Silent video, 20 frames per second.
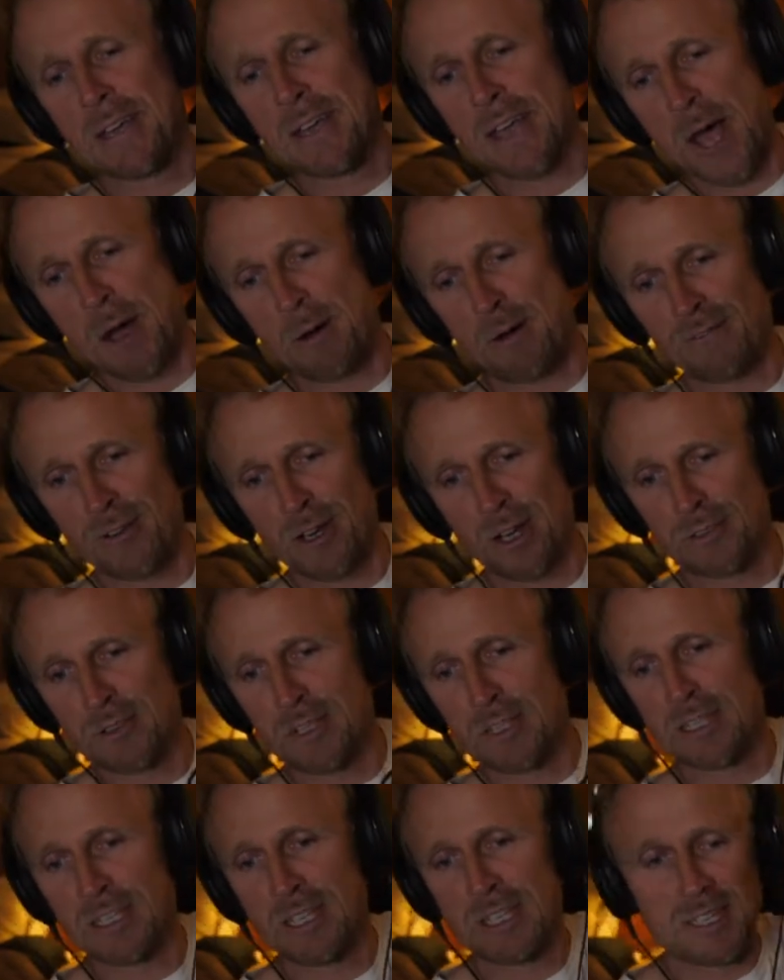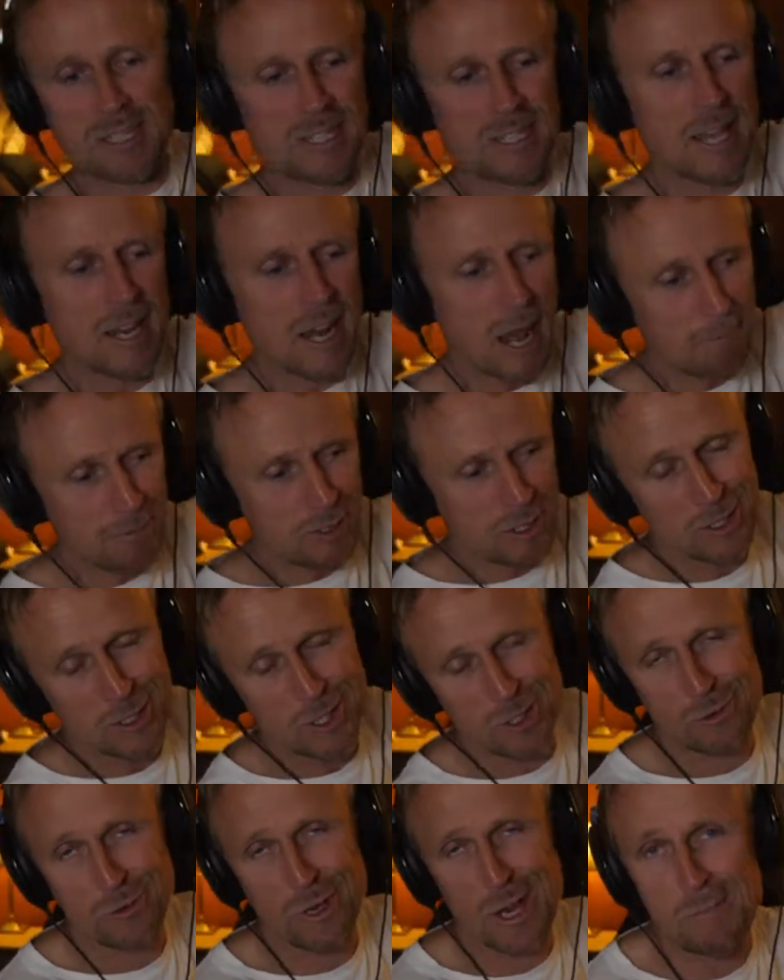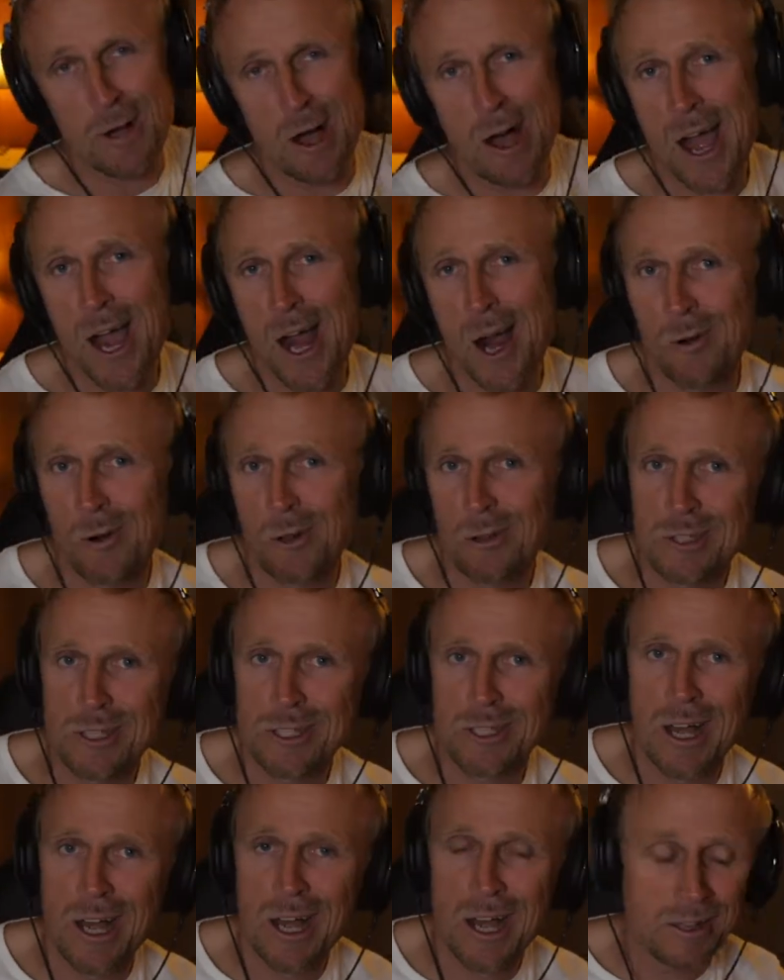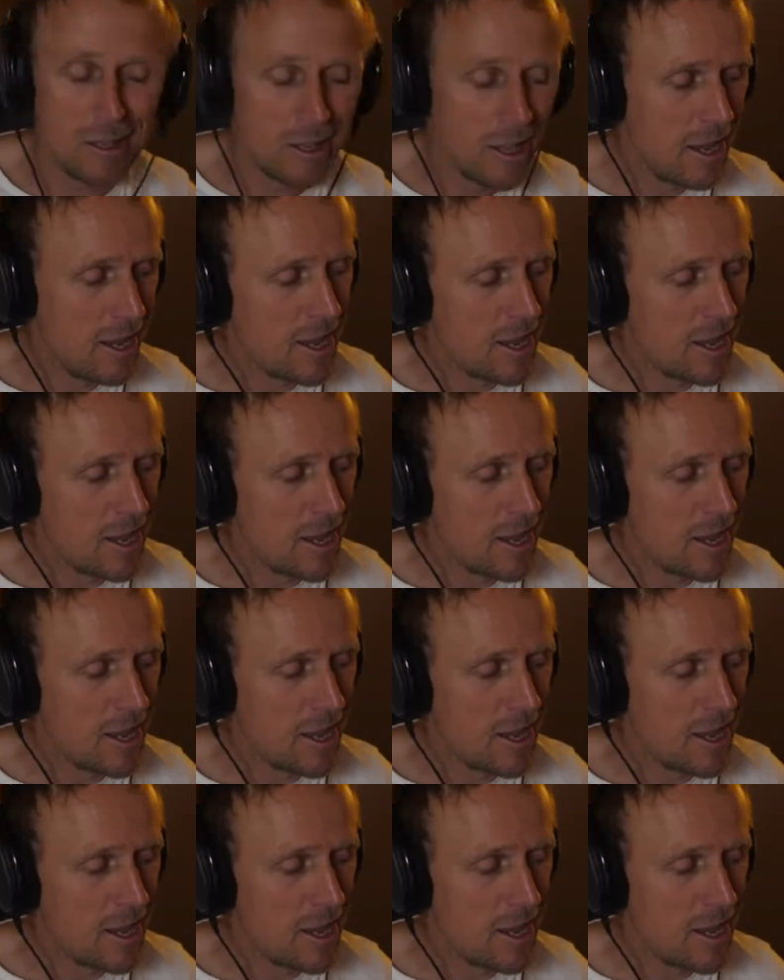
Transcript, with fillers: how I've got this thing set up to stream I R L style.